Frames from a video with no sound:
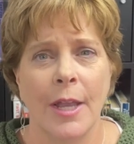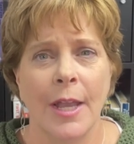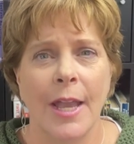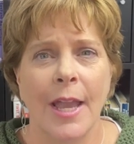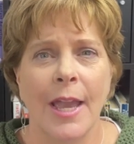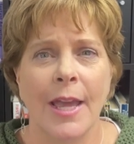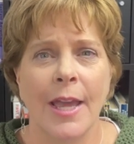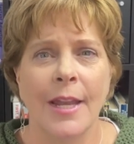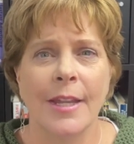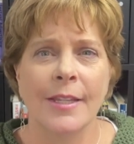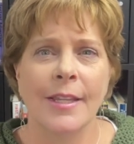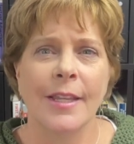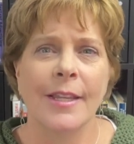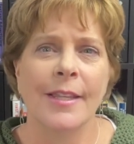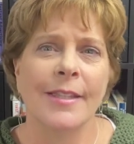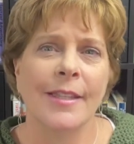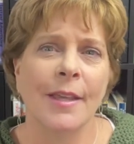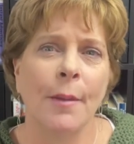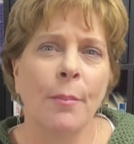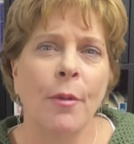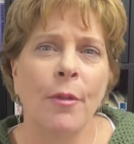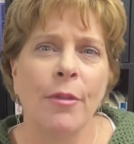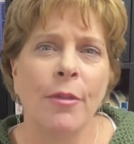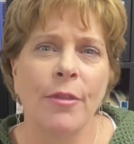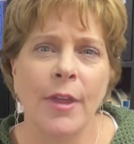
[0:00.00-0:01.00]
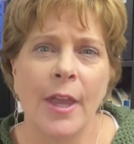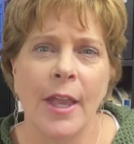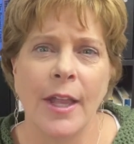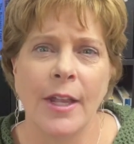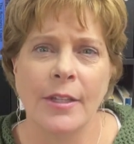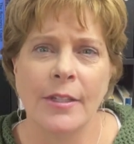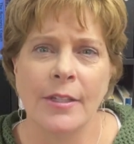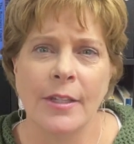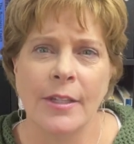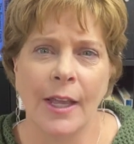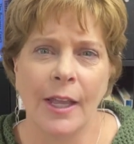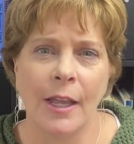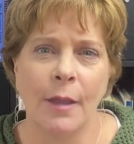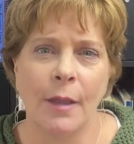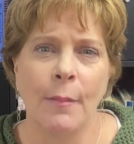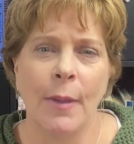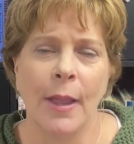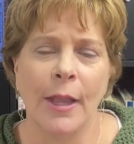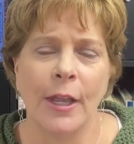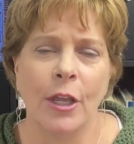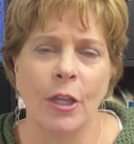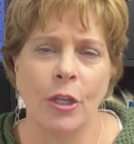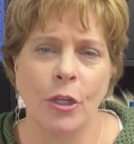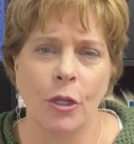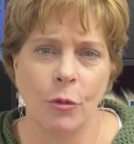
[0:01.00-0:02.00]
It is the simple things that can make
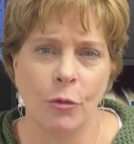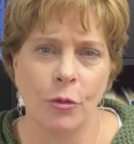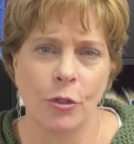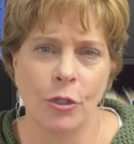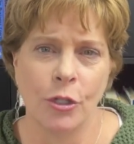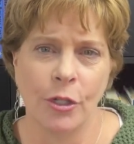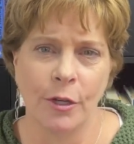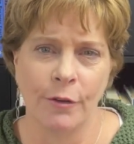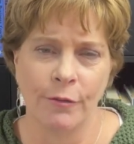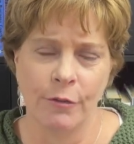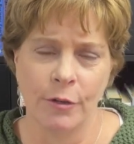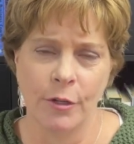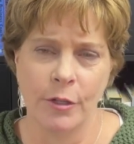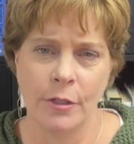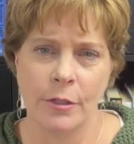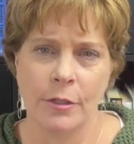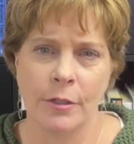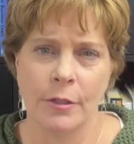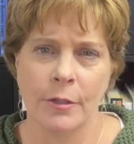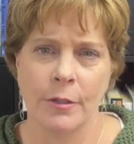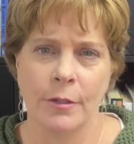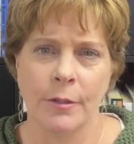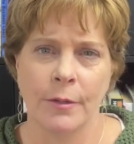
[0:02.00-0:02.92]
a huge difference.